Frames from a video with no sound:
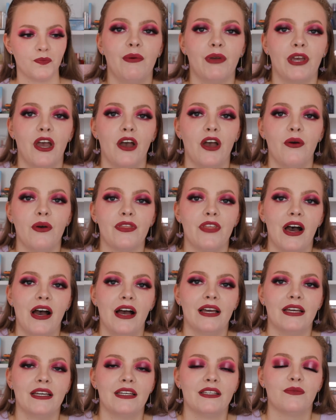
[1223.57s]
There we go.
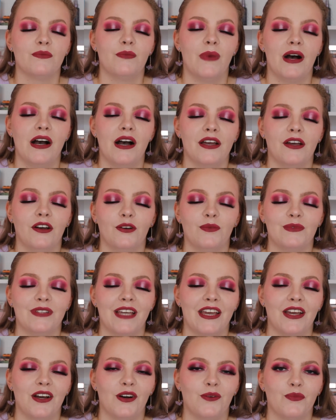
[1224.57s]
That is my
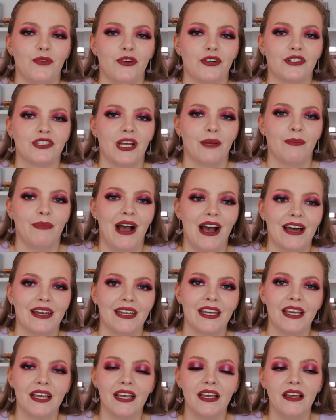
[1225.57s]
update on Project
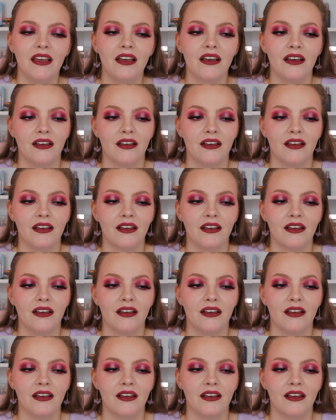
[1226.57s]
Panning.